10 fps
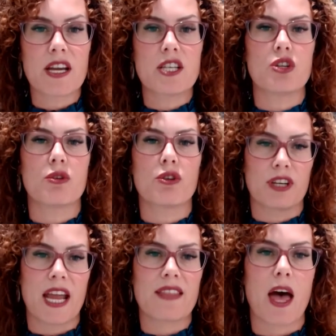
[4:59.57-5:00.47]
to
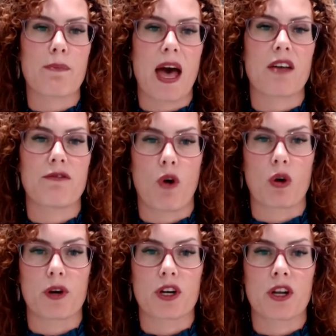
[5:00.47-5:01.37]
create that path
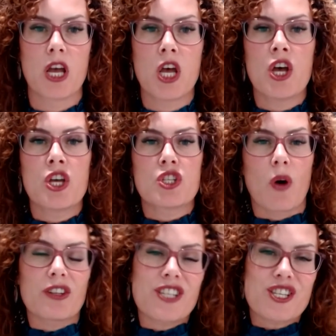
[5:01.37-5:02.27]
forward. So I'll
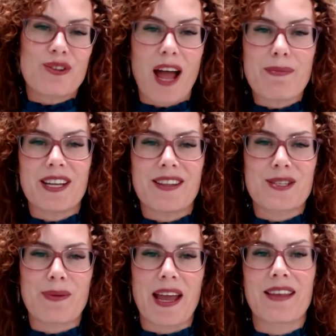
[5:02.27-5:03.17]
describe it in this way.